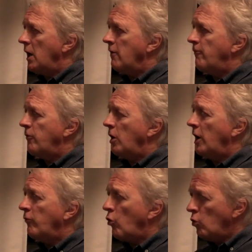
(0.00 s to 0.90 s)

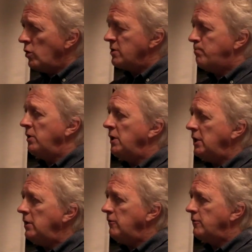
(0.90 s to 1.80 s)
I've always
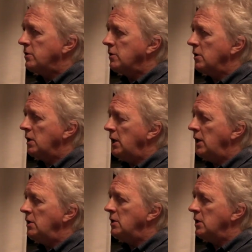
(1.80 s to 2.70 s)
believed
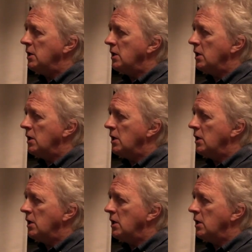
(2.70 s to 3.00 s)
in